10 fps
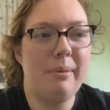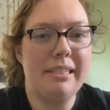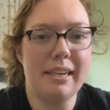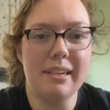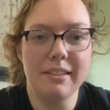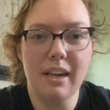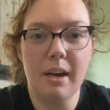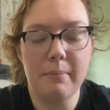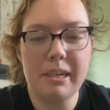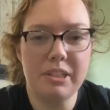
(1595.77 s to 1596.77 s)
I'm excited.
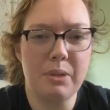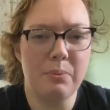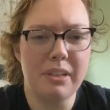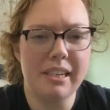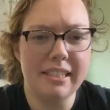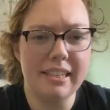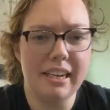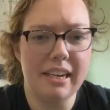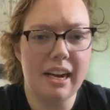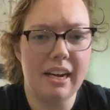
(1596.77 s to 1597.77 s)
I am actually really
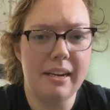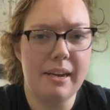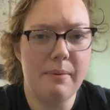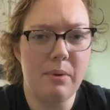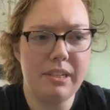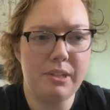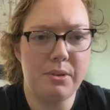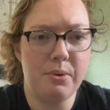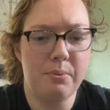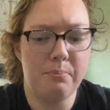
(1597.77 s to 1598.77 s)
excited. I went
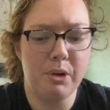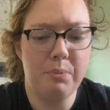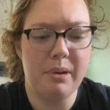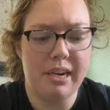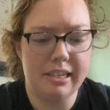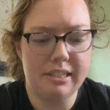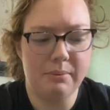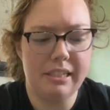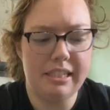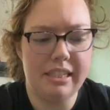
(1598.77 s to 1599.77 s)
to Book
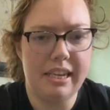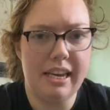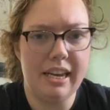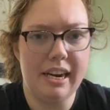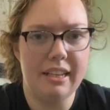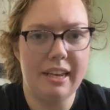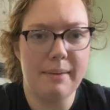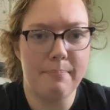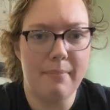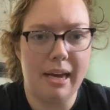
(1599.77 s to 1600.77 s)
Bonanza recently and I
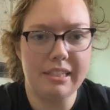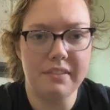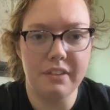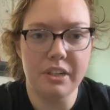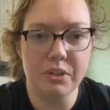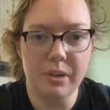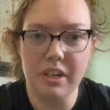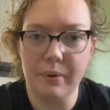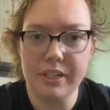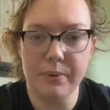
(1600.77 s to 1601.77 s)
like massively
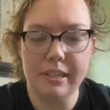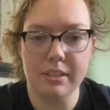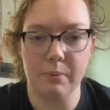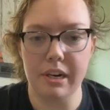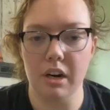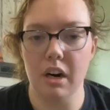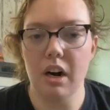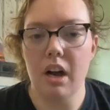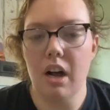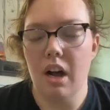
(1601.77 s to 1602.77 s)
enjoyed going to it as a
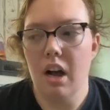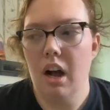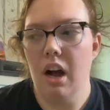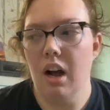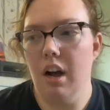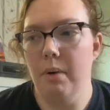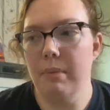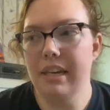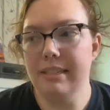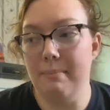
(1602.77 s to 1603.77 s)
reader.
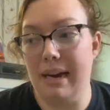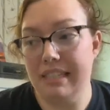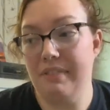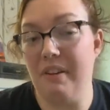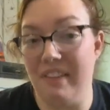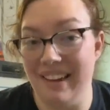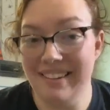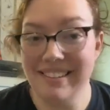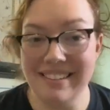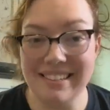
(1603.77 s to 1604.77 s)
Um, it's a massive
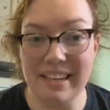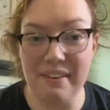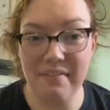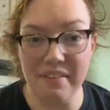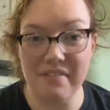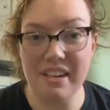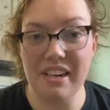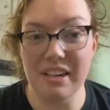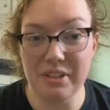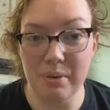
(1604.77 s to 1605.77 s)
event. It's like
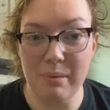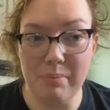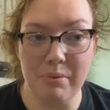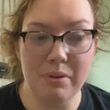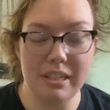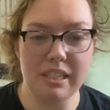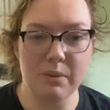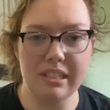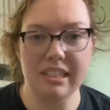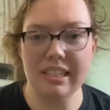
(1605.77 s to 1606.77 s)
1,500 people, at least
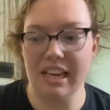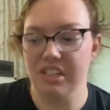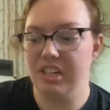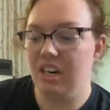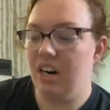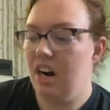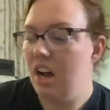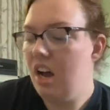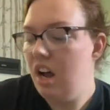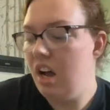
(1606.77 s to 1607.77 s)
it was this last year.
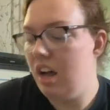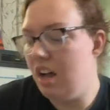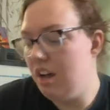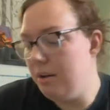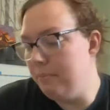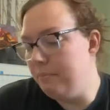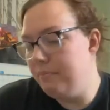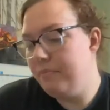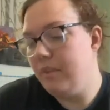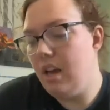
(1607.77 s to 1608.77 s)

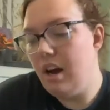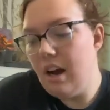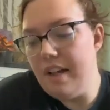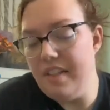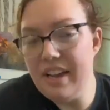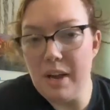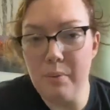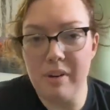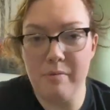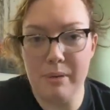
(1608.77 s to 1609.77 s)
Um, I think I
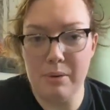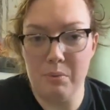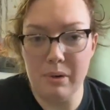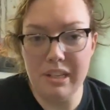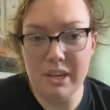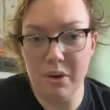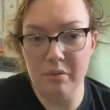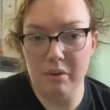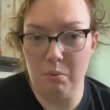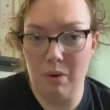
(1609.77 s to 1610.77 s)
would have been really
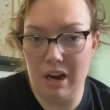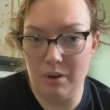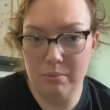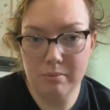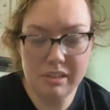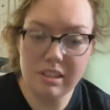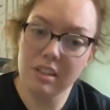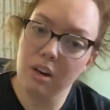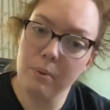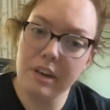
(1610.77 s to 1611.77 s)
overwhelmed
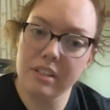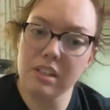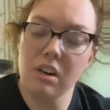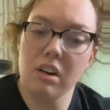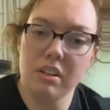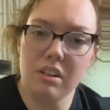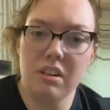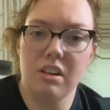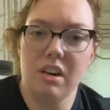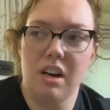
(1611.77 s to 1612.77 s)
going as an
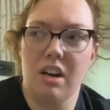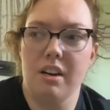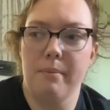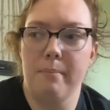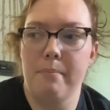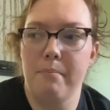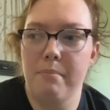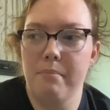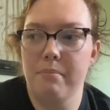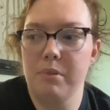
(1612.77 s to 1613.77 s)
author. Um,
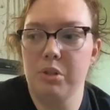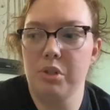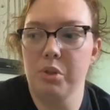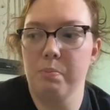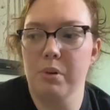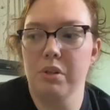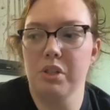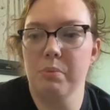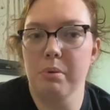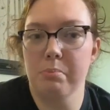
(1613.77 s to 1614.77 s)
super,
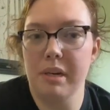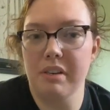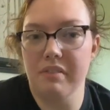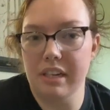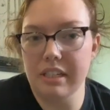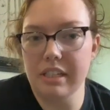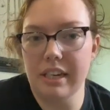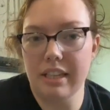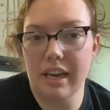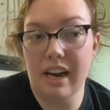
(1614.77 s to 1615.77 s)
super big events
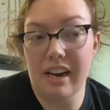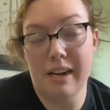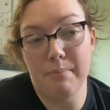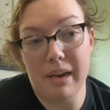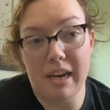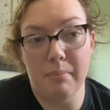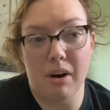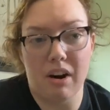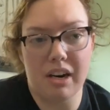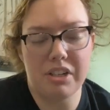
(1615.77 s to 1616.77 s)
like that and Babe
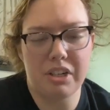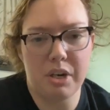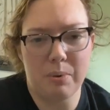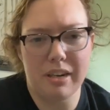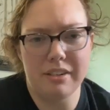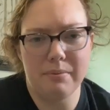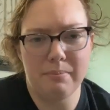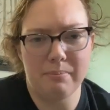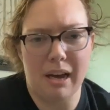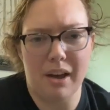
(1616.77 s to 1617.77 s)
are actually quite
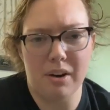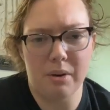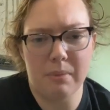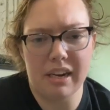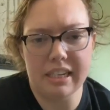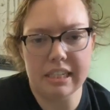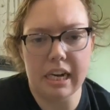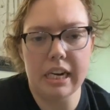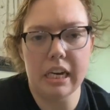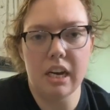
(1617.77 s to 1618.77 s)
bad on my
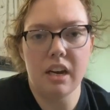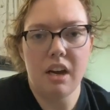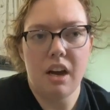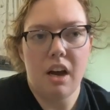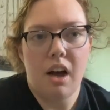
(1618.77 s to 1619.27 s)
anxiety.